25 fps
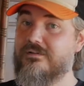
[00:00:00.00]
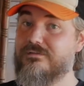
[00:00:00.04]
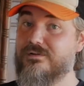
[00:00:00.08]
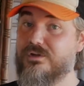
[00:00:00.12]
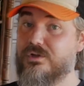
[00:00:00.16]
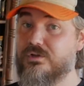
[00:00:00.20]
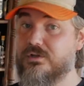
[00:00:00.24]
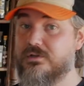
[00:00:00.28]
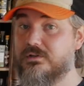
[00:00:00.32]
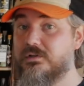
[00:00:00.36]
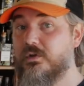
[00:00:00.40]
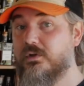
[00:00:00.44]
a
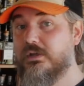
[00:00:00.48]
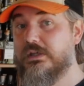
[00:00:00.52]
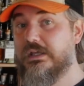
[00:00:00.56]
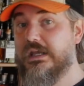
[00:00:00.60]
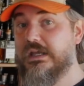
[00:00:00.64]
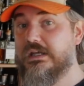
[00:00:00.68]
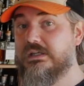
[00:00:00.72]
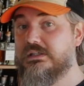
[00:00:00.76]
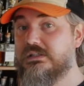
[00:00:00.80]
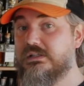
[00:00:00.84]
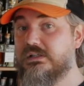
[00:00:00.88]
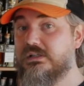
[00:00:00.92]
good
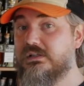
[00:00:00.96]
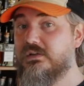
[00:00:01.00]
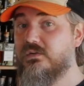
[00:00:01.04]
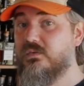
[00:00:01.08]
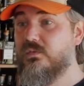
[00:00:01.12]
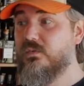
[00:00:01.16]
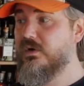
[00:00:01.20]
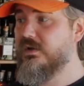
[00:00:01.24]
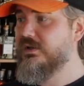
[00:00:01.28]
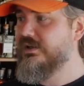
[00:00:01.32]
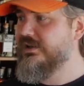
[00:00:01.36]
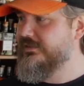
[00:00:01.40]
location
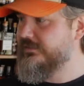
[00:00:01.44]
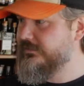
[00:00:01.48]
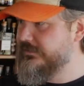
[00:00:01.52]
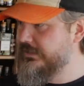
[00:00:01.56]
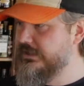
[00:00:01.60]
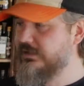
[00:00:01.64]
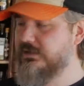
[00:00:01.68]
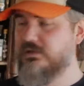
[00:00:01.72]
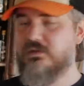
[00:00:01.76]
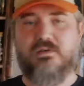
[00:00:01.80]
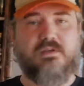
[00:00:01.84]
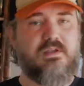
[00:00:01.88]
where you
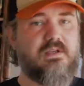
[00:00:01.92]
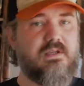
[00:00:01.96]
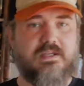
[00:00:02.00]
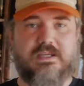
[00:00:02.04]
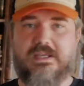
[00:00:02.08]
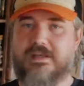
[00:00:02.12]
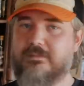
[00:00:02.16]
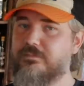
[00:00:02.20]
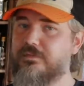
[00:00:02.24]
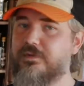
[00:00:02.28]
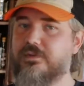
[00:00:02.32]
think you can keep